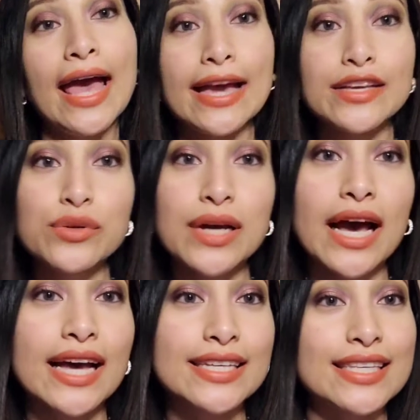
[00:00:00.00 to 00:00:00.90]
Hey you
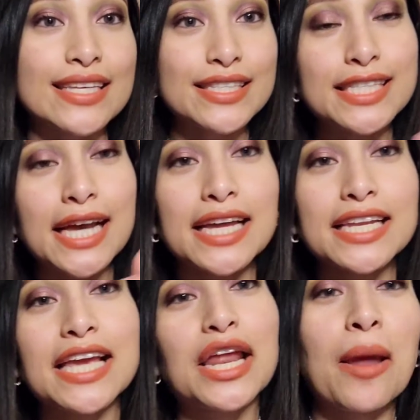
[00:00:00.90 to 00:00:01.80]
guys, it's
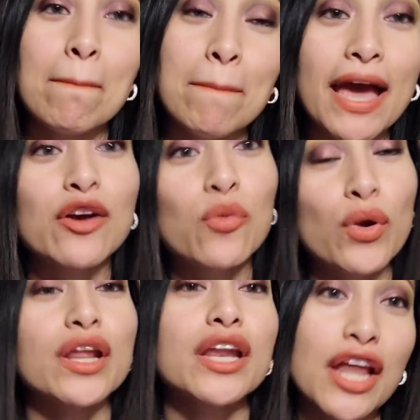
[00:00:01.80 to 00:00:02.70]
Tiny and I'm back
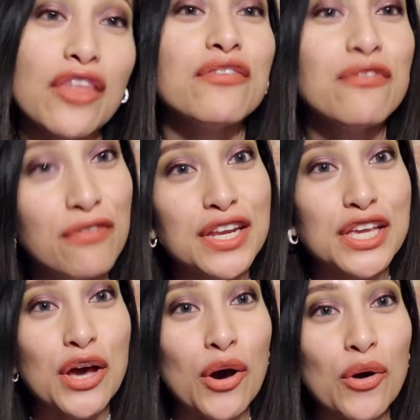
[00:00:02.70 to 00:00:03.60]
with another
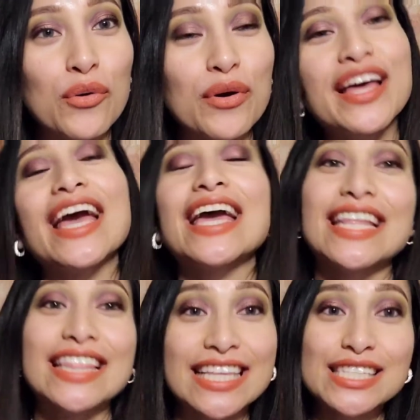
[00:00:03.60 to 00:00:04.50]
video. And
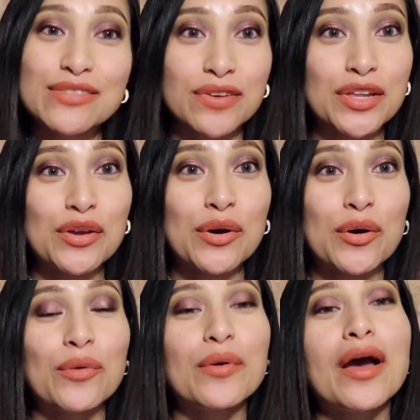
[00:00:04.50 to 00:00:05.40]
in this
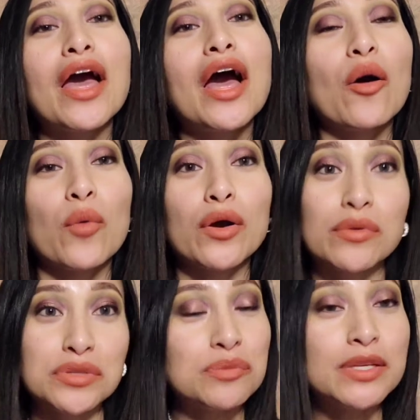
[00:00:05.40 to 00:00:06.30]
video, we're
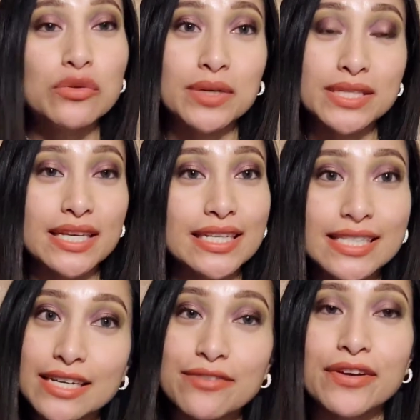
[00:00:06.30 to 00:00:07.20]
going to be doing something
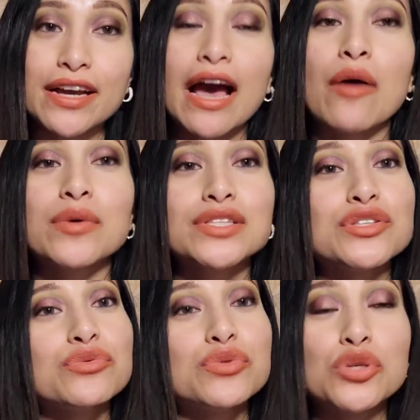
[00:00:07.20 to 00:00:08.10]
different. I want
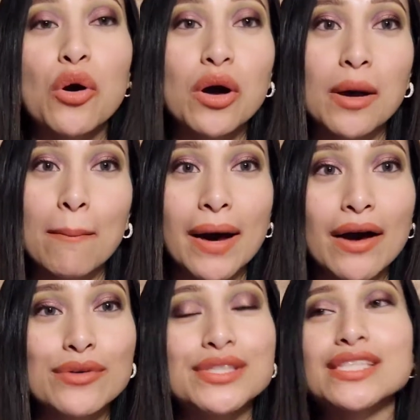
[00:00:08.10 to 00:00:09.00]
to talk
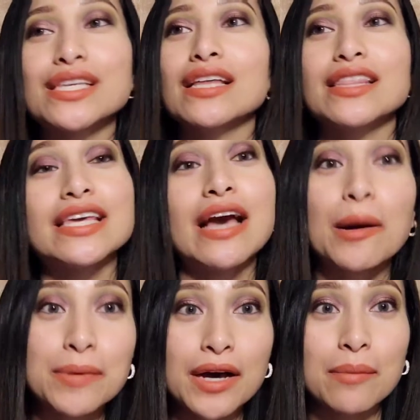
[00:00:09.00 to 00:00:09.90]
about the
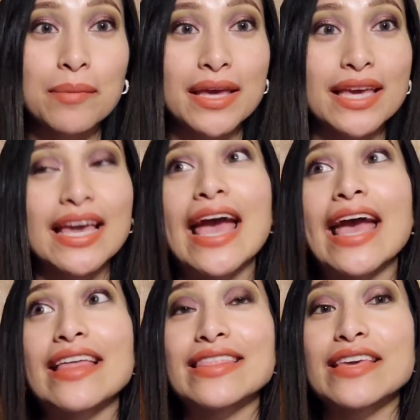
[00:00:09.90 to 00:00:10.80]
upcoming
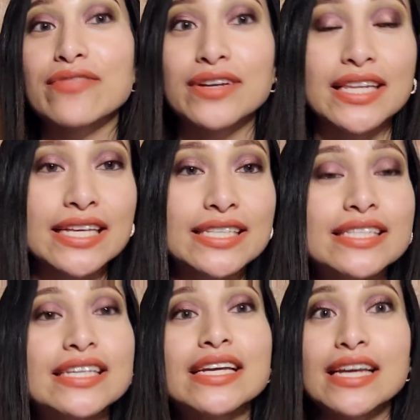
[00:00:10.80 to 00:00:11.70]
and the
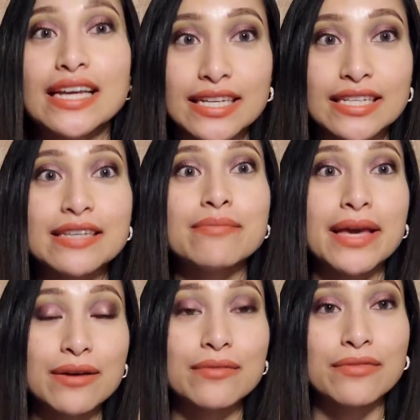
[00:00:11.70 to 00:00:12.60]
released indie
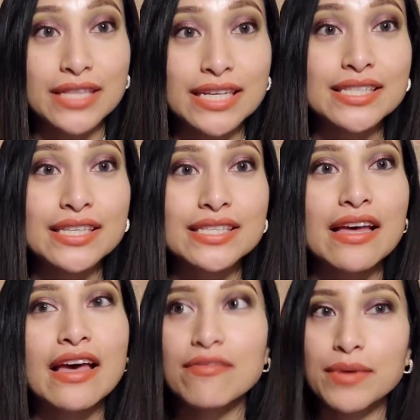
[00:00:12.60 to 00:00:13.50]
makeup releases
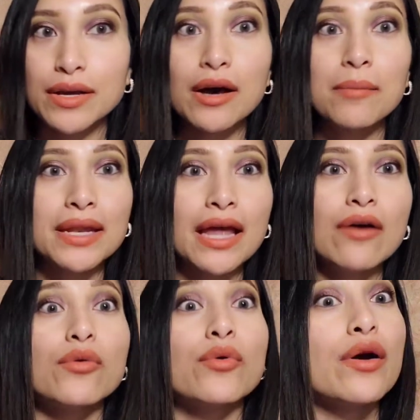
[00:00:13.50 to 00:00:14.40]
that have been coming
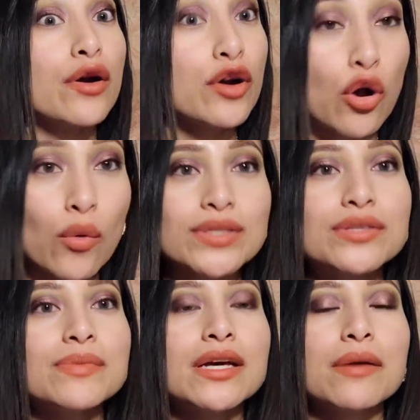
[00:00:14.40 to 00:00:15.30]
out or are going
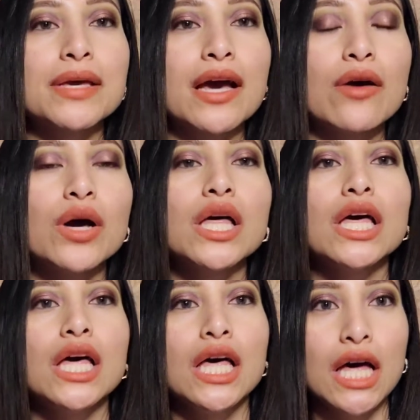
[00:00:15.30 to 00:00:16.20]
to be coming out.
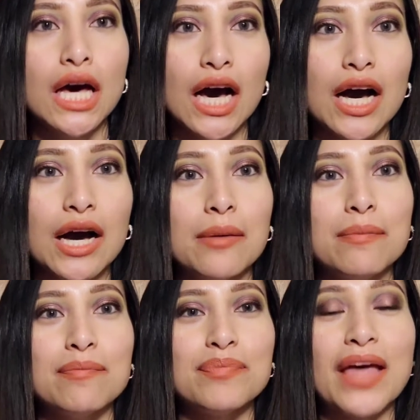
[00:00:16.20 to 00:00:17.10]

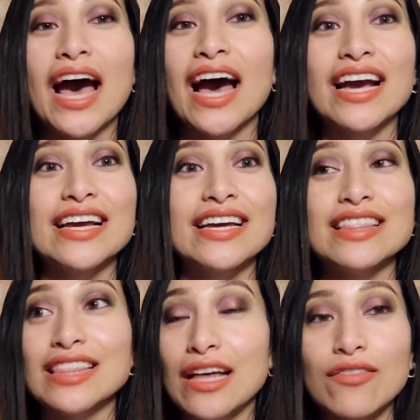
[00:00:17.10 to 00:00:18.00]
I
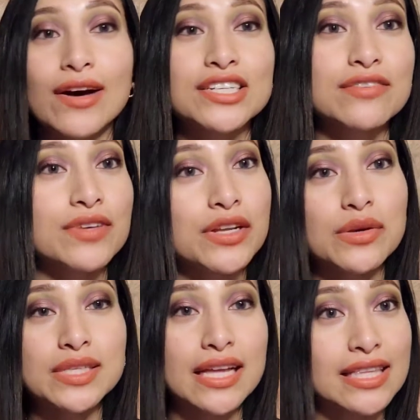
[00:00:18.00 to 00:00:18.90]
love watching
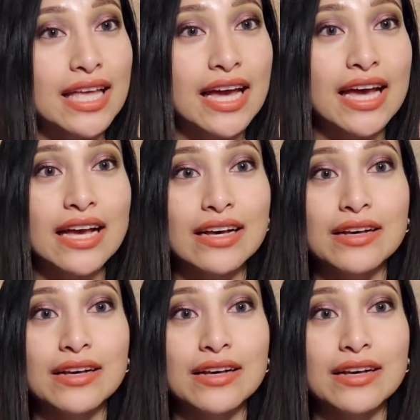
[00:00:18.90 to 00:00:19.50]
videos like that.